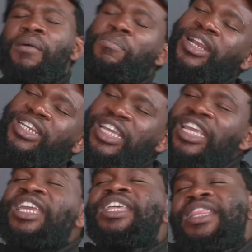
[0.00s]
But
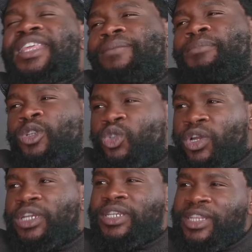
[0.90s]
in their
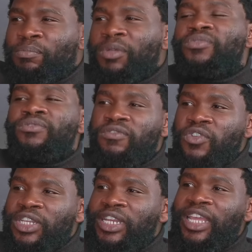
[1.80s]
majority, the people who
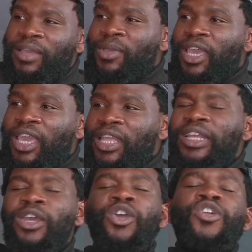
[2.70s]
voted MK
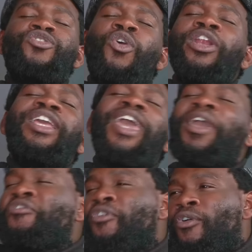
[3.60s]
don't
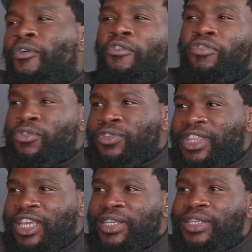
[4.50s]
care for all of those
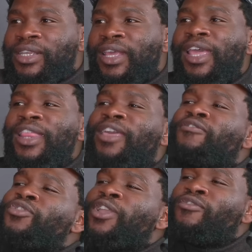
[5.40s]
things. They
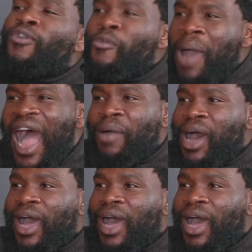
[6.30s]
voted for Ubah.